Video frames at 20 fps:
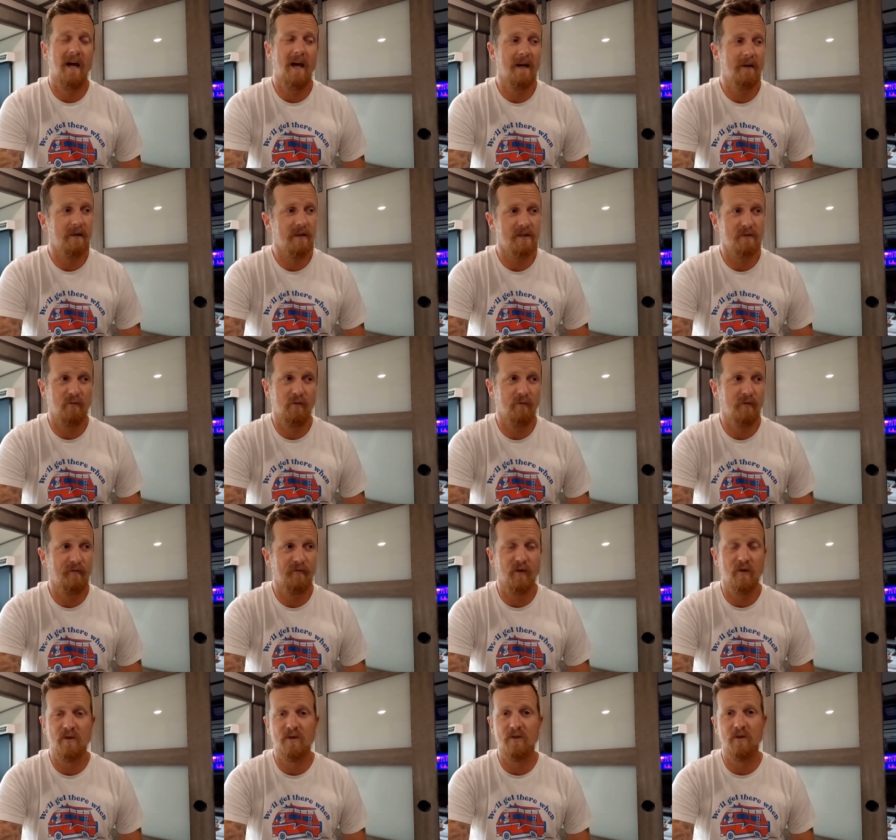that I had, because when we
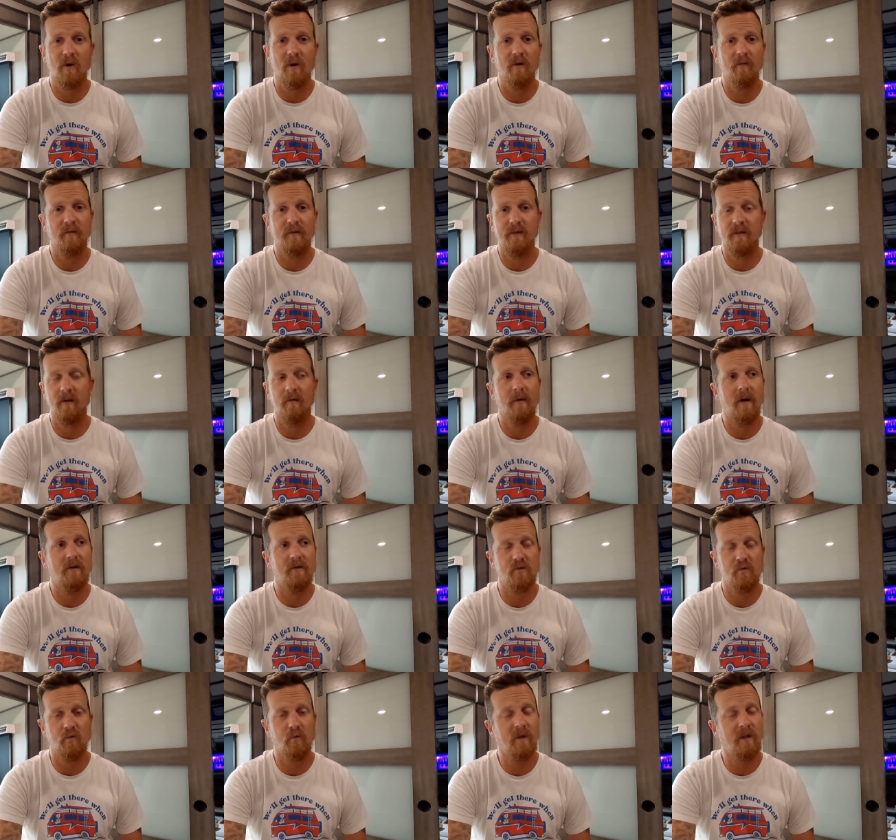first started with them, I
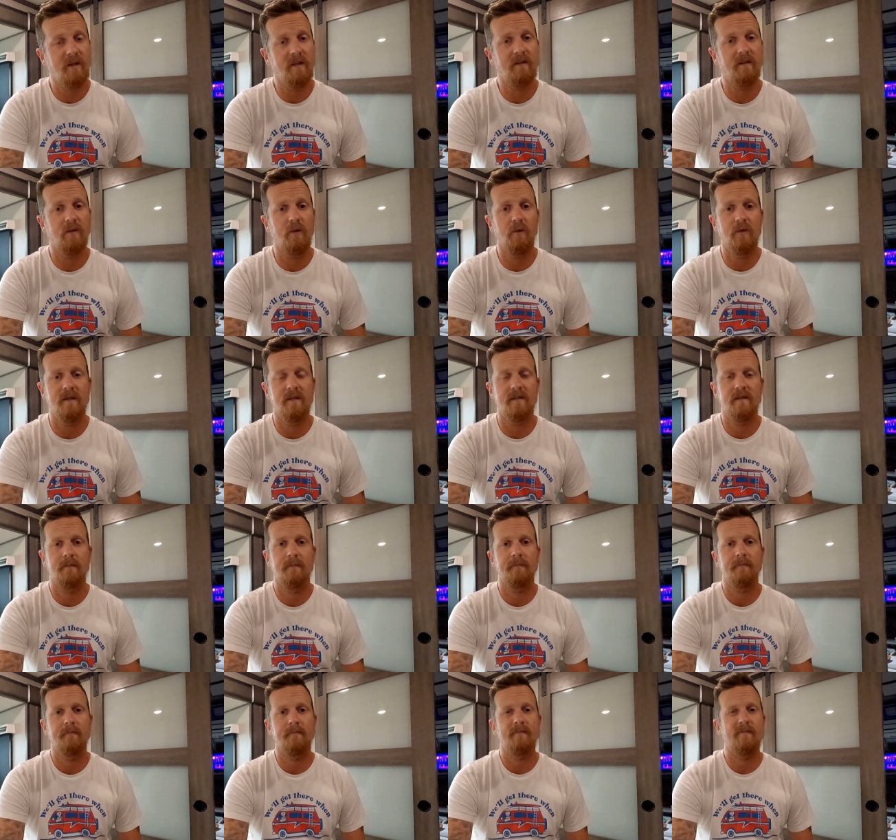was really clueless.
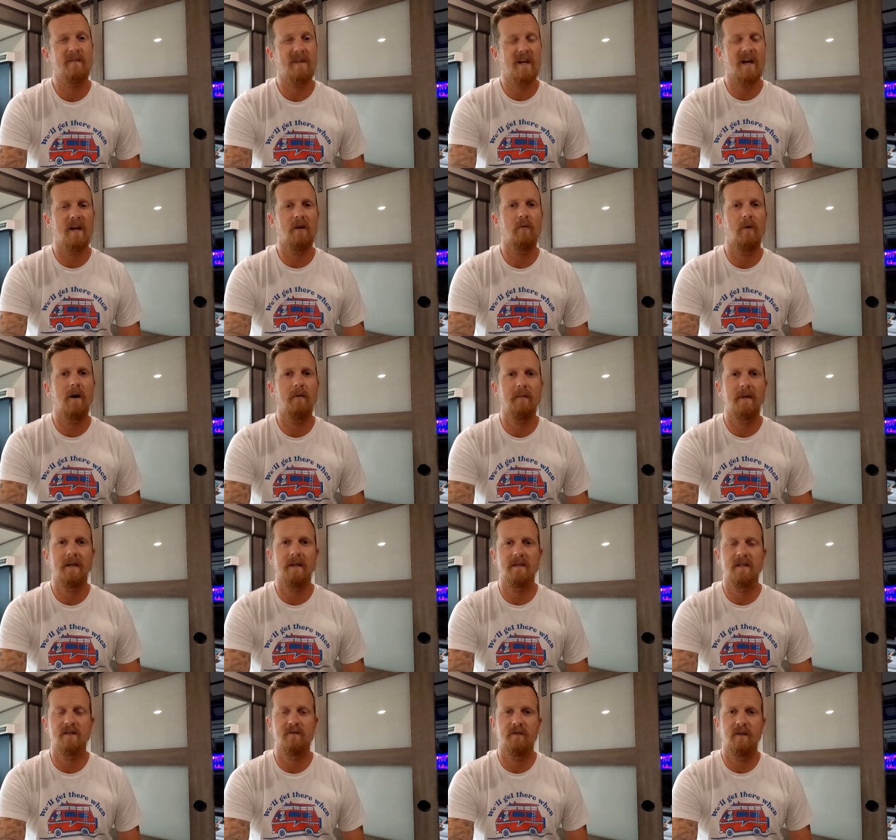Kind of why I'm
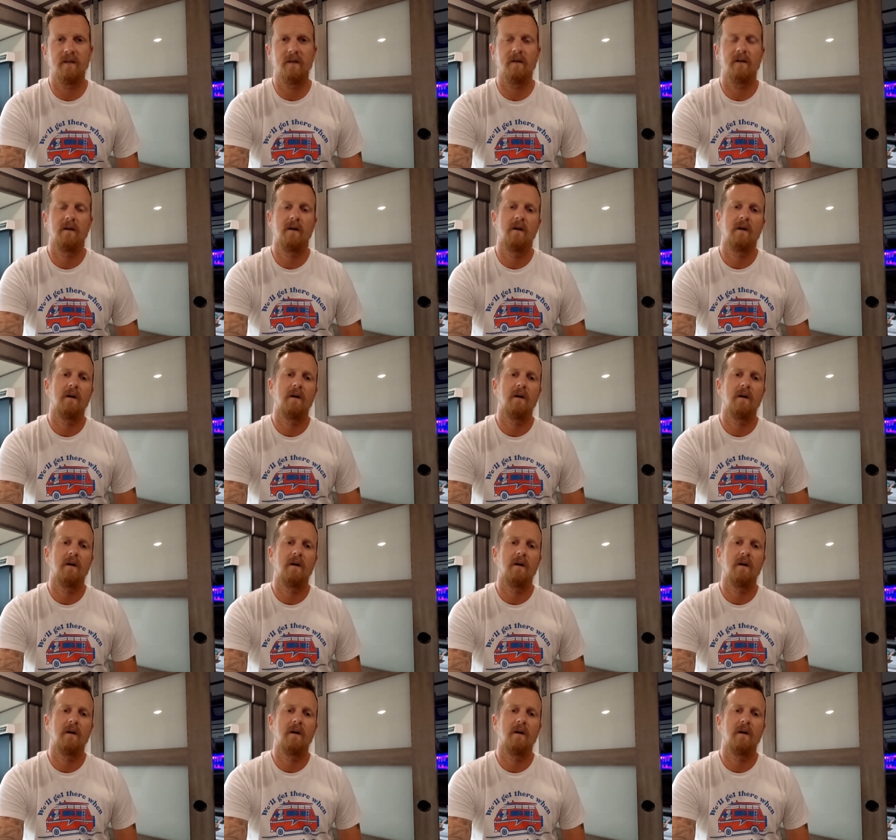making this video.